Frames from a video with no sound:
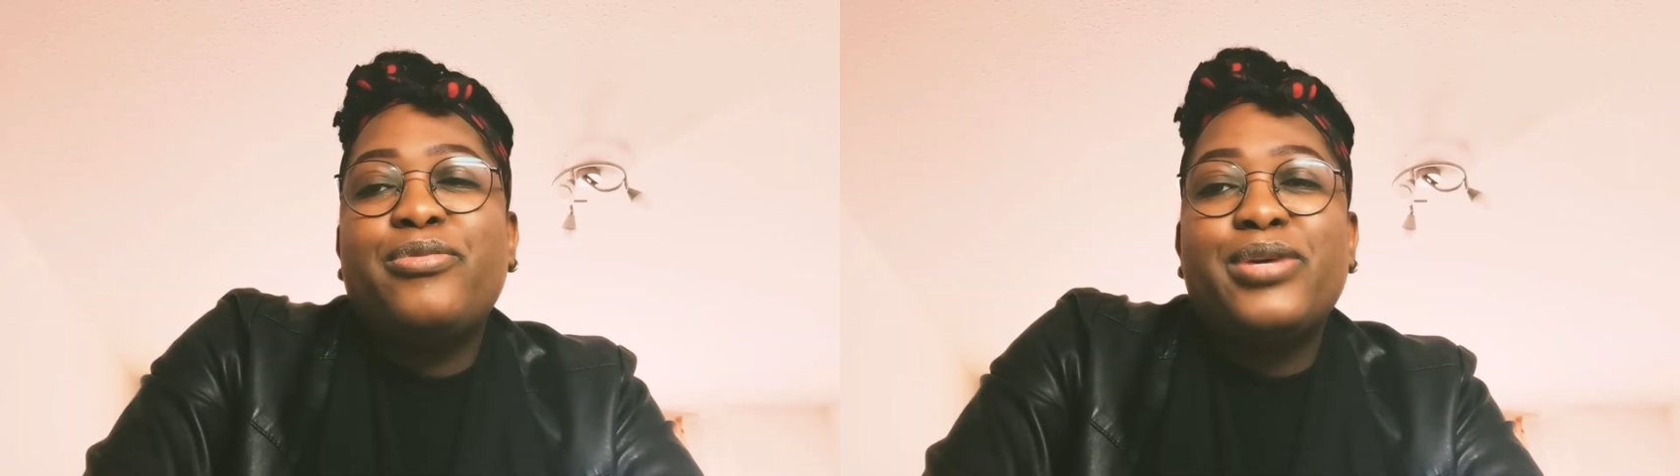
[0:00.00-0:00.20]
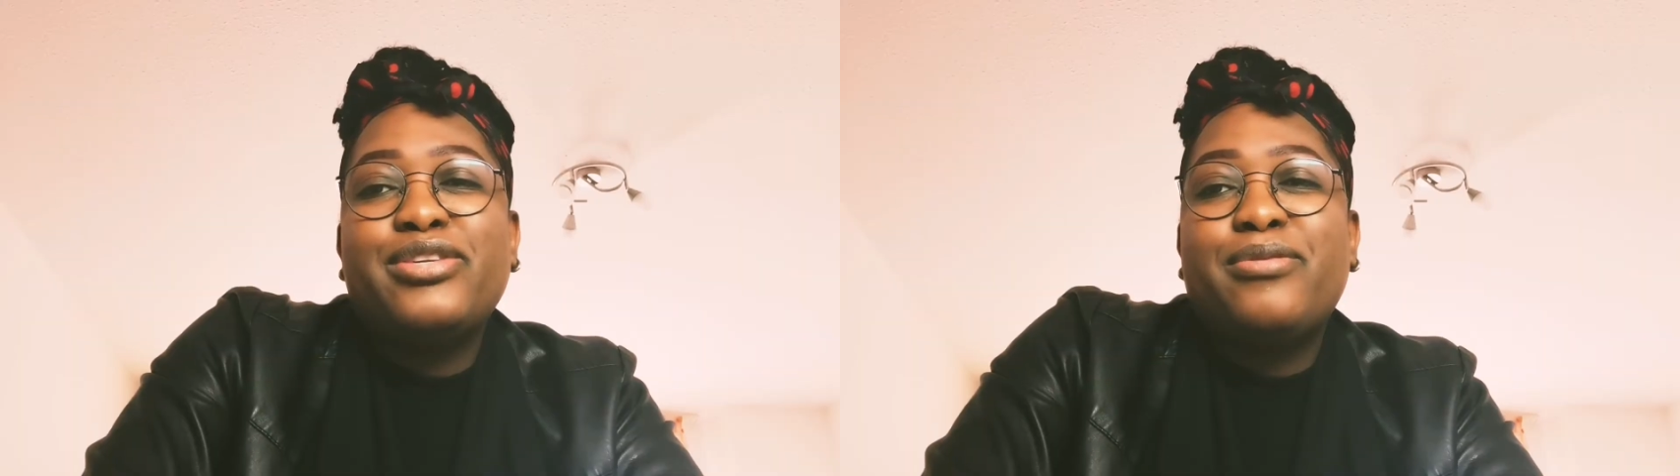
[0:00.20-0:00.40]

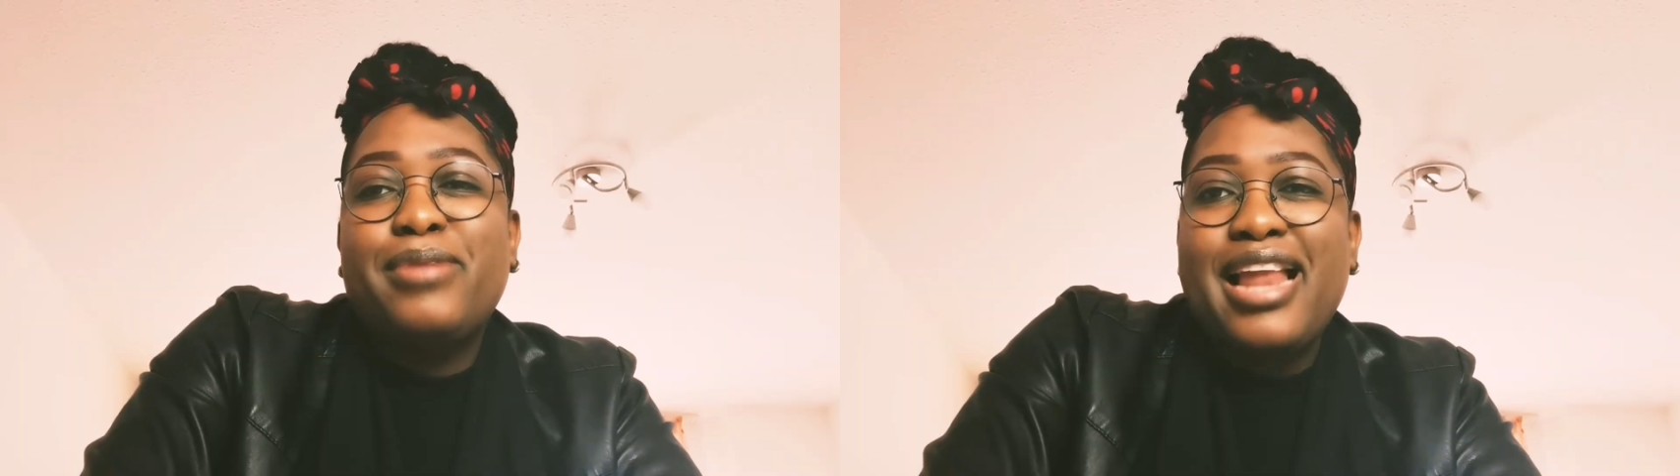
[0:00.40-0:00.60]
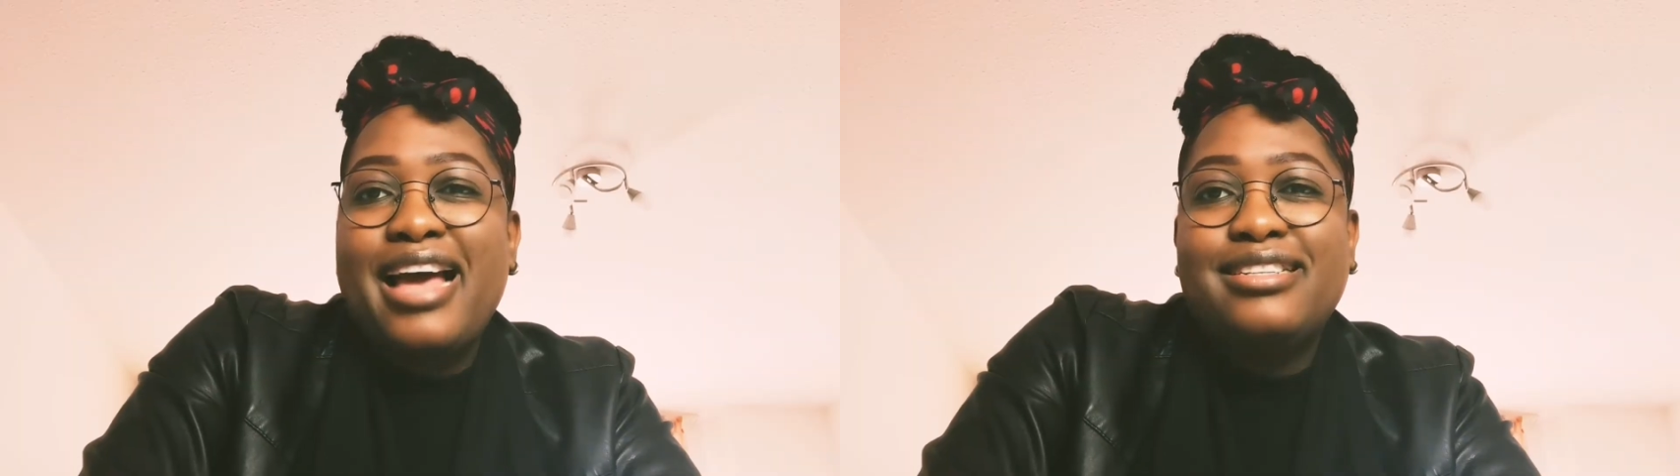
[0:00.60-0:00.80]
window
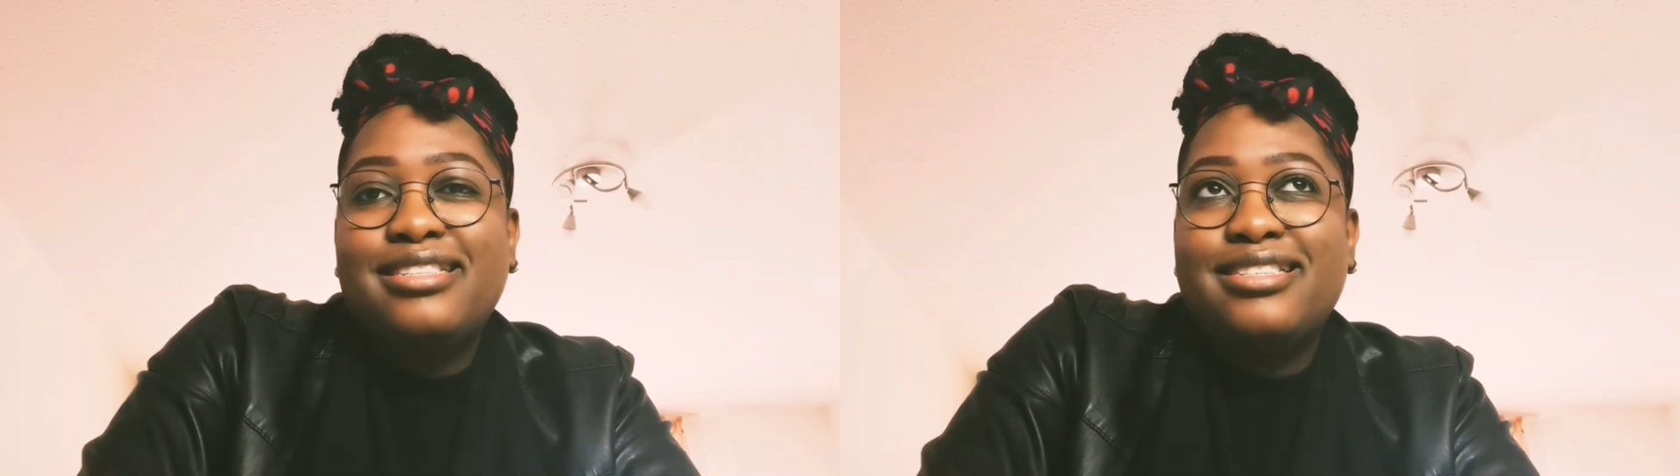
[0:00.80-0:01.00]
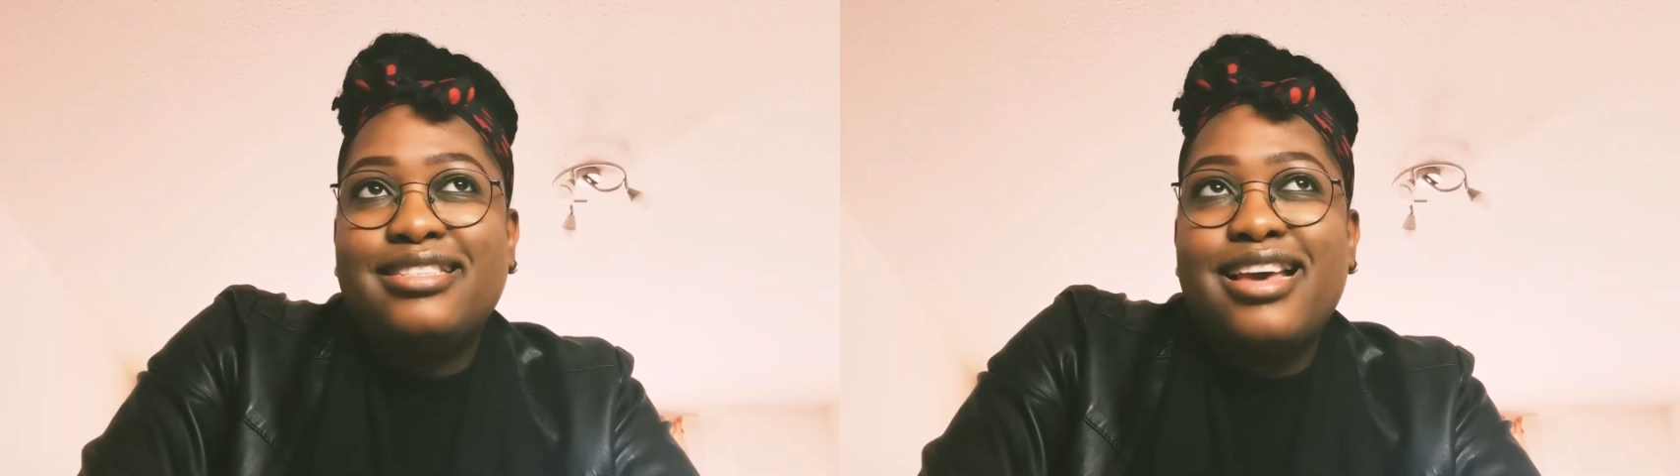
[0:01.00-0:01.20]

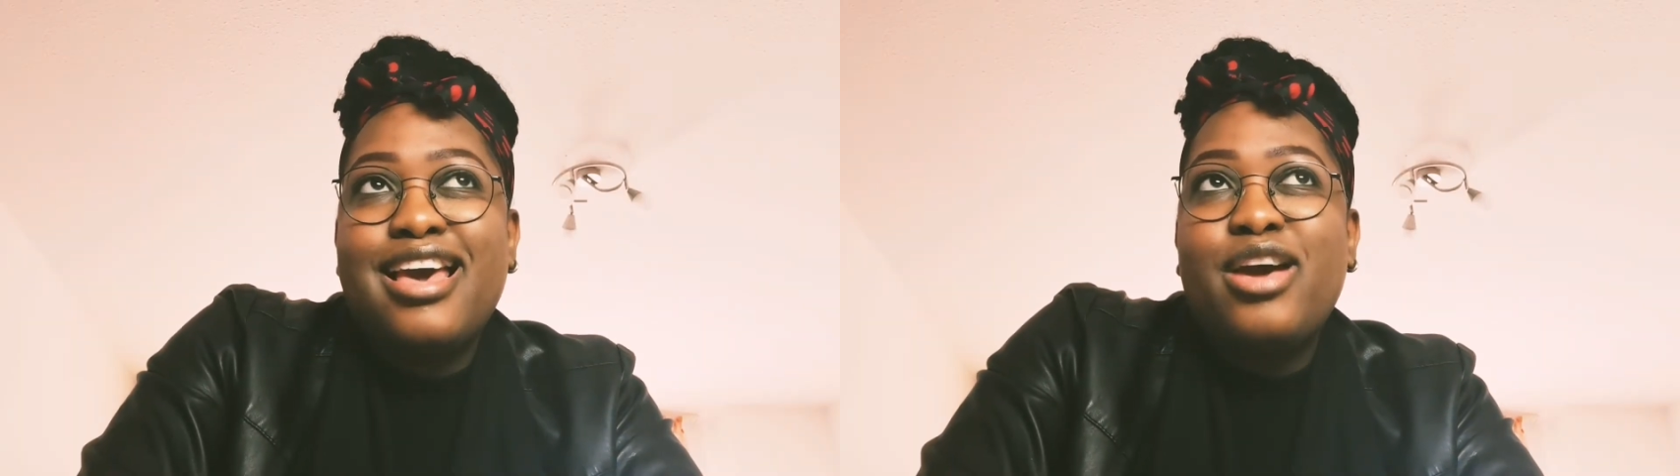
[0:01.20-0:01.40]
blinders